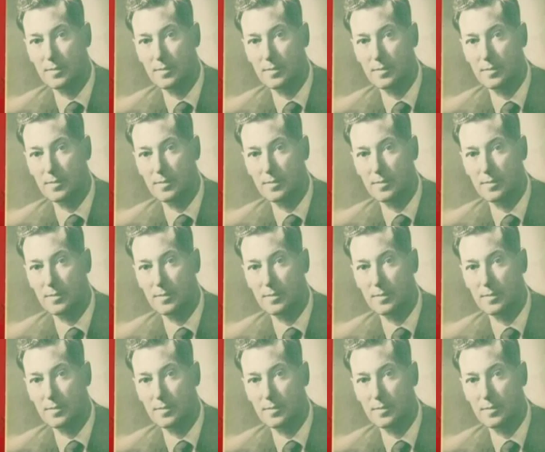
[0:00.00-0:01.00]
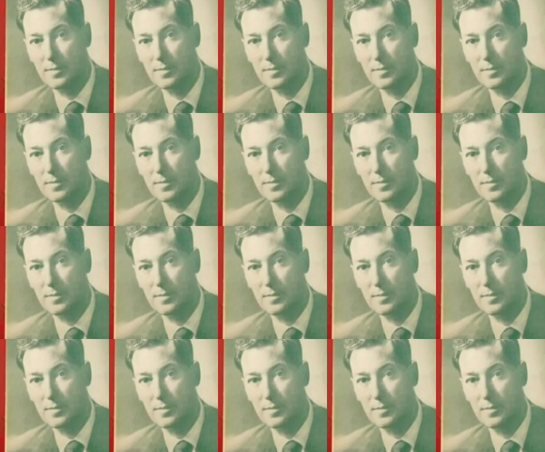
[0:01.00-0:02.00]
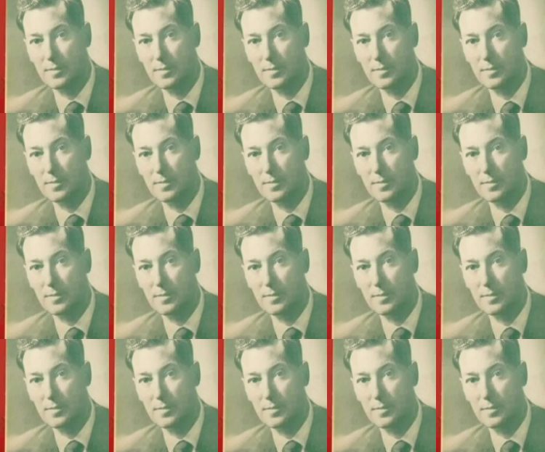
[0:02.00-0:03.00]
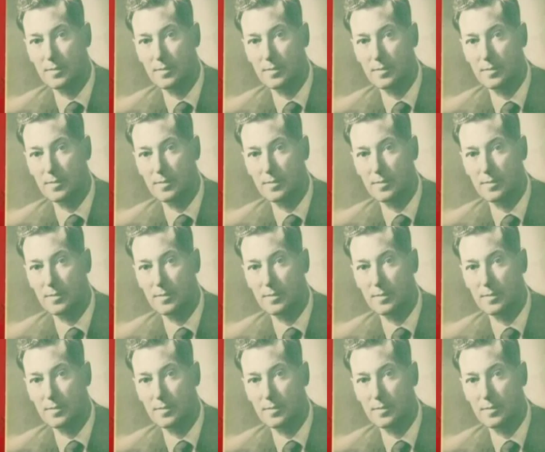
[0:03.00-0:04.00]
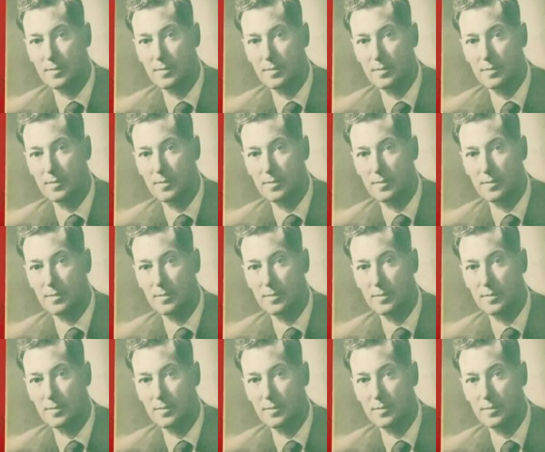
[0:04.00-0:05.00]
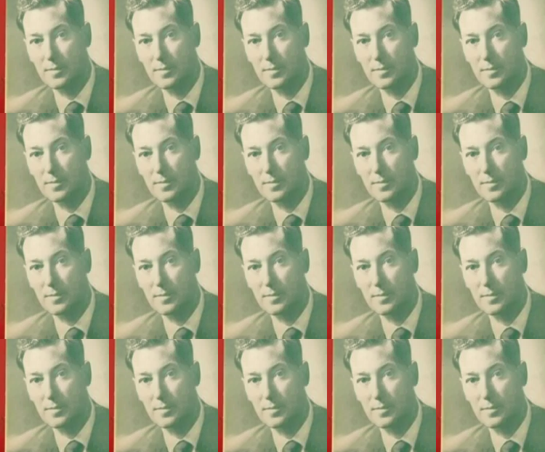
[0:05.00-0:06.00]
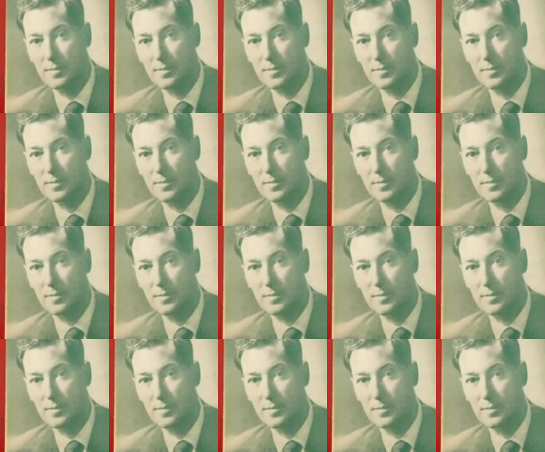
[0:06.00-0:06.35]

This is a still picture; no speech is visible.